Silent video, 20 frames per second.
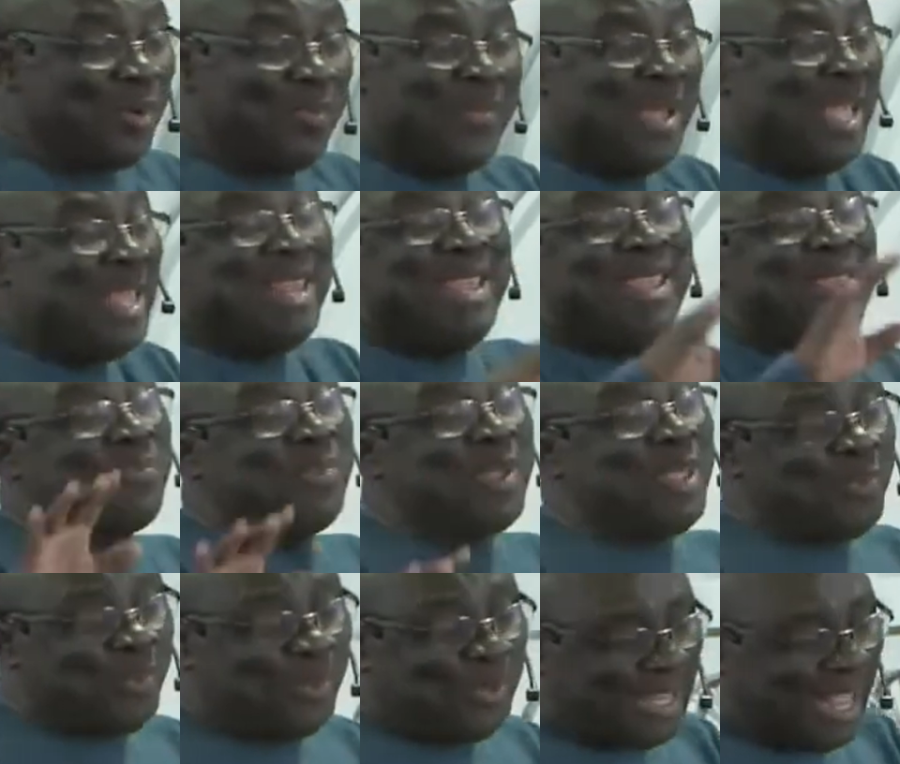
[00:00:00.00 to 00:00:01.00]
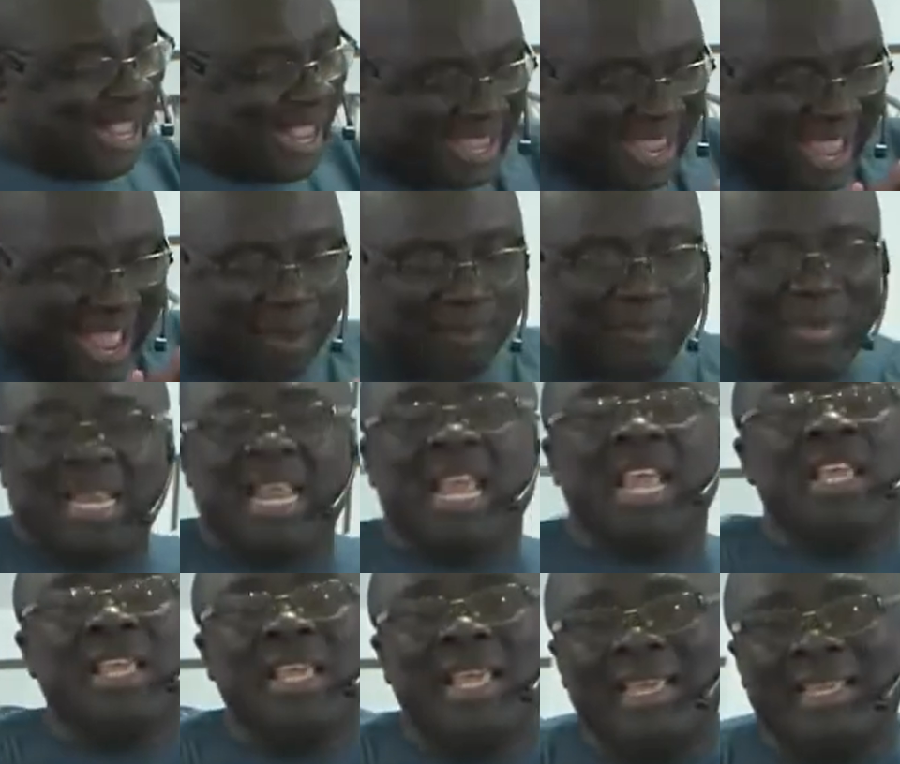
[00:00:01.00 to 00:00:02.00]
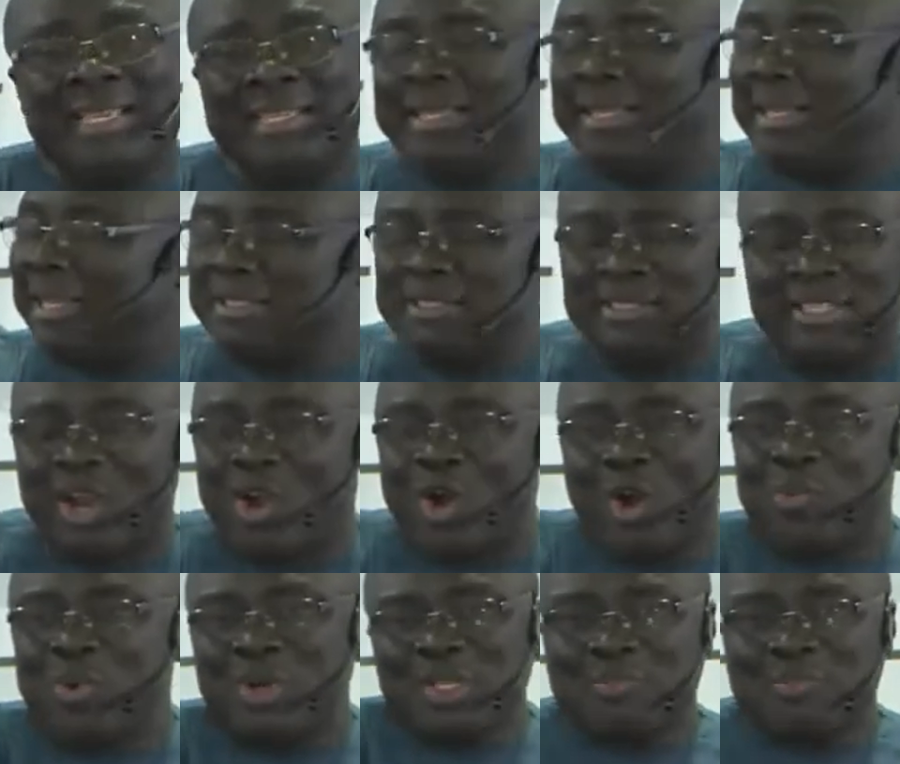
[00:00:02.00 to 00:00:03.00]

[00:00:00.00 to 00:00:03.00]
many people, hey, eh, yeah, but Jacob was